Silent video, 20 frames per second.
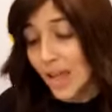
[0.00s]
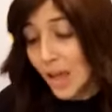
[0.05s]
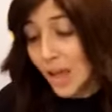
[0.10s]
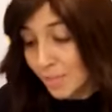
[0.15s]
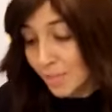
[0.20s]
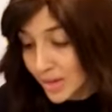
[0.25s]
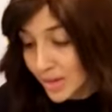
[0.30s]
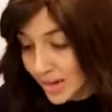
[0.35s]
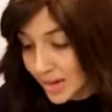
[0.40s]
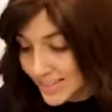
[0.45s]

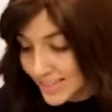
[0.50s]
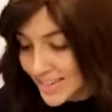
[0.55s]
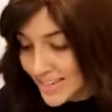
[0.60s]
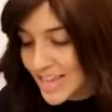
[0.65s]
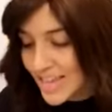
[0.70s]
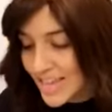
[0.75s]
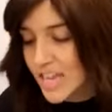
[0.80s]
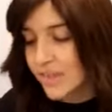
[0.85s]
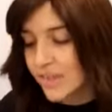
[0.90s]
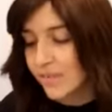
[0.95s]
Because
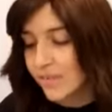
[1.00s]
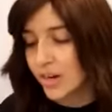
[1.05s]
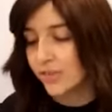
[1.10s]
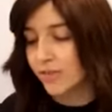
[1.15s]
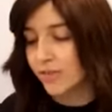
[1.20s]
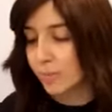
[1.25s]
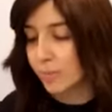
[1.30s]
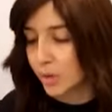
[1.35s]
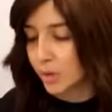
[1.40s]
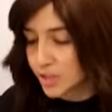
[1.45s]
even if
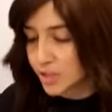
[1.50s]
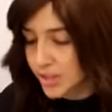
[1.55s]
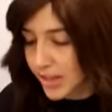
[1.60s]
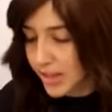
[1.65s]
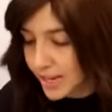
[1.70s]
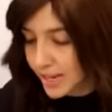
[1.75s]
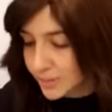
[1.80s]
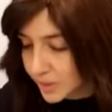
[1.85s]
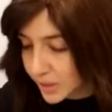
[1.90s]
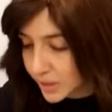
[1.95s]
a person
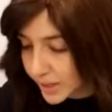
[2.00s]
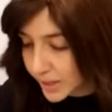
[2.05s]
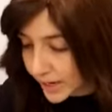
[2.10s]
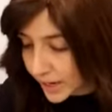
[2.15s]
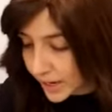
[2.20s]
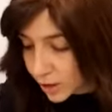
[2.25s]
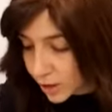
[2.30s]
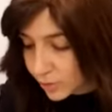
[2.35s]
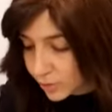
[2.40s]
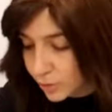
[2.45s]
has been
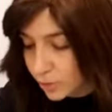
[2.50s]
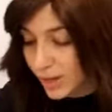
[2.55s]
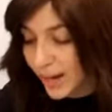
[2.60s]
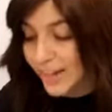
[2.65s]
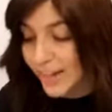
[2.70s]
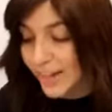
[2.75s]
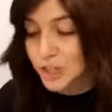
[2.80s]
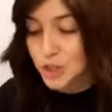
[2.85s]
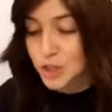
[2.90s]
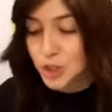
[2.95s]
cared for
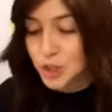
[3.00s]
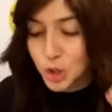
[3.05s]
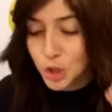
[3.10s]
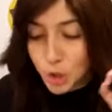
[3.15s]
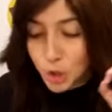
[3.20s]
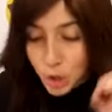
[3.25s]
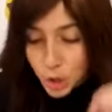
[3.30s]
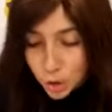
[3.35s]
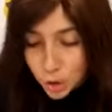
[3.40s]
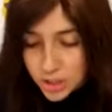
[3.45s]

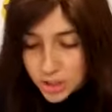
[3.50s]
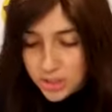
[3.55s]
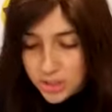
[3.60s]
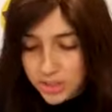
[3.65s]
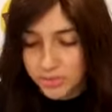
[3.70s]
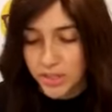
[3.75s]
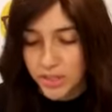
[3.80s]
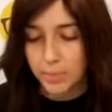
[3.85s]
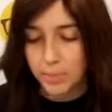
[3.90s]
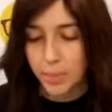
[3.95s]

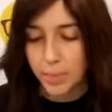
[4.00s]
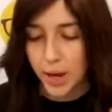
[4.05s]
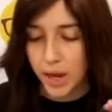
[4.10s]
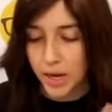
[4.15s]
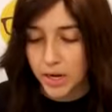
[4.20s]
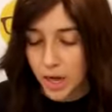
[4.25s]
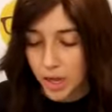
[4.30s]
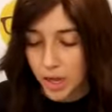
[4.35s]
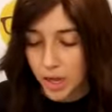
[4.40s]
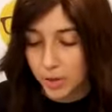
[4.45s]
exclusively by
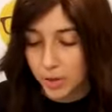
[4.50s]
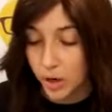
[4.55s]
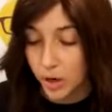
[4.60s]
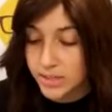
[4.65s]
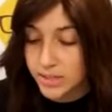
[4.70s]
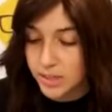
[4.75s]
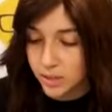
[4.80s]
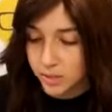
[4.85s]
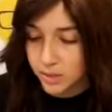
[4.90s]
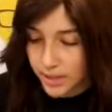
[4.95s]
another
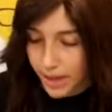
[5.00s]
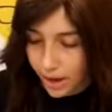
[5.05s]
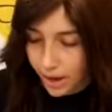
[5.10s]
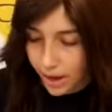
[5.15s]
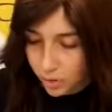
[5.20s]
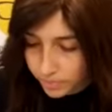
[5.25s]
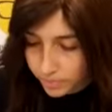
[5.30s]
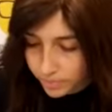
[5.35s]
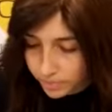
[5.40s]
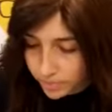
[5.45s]
until
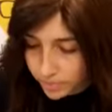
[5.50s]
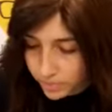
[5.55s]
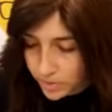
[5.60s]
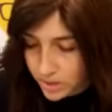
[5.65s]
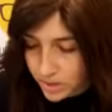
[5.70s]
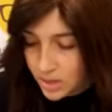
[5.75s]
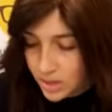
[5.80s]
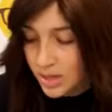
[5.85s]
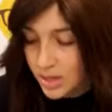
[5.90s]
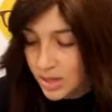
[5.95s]
now,
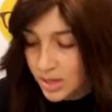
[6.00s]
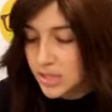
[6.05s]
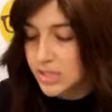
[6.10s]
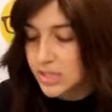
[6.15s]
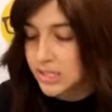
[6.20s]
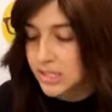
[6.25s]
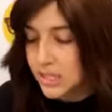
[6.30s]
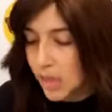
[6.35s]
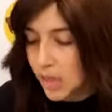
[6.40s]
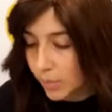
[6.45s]

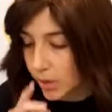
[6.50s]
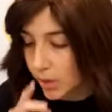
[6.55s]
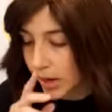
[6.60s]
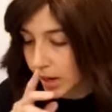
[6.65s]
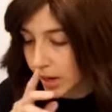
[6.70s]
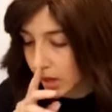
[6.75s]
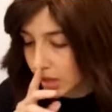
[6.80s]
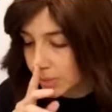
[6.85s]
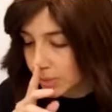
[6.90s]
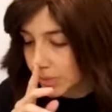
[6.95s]
someone
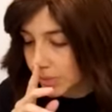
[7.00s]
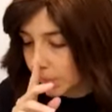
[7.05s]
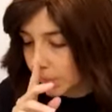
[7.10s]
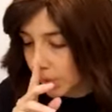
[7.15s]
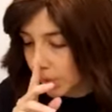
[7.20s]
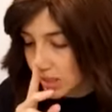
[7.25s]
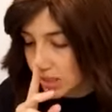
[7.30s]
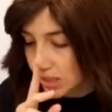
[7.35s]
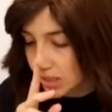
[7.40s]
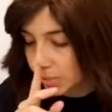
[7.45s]
else may
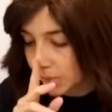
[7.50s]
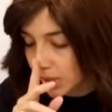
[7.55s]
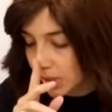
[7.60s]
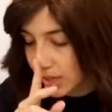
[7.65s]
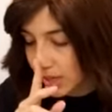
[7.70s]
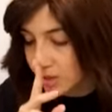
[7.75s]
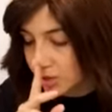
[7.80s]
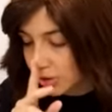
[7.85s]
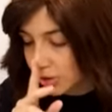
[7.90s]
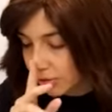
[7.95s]
possibly
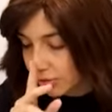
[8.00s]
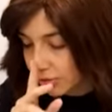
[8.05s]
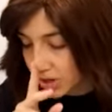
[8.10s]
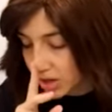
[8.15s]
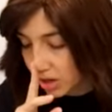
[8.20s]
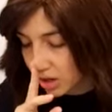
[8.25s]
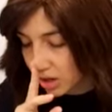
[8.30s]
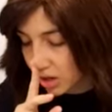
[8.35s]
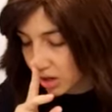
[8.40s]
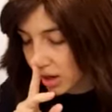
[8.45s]

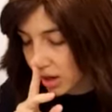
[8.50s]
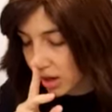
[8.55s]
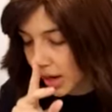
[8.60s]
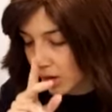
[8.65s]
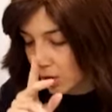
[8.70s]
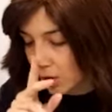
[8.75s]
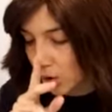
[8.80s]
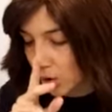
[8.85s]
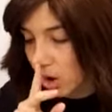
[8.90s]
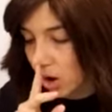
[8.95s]
interfere
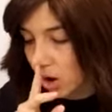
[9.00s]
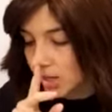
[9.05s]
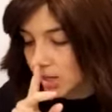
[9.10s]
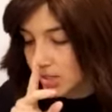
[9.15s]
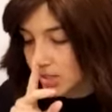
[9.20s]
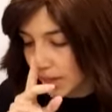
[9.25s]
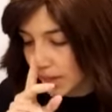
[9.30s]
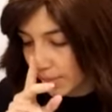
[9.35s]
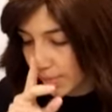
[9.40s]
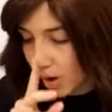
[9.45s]
and cause
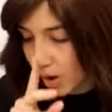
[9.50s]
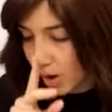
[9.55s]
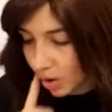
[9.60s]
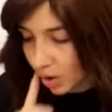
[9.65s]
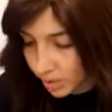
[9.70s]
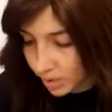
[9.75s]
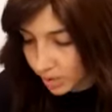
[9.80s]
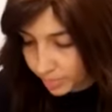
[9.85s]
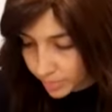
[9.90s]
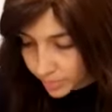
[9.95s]
him
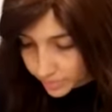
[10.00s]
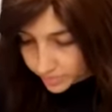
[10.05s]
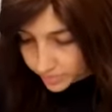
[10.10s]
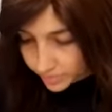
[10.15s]
harm.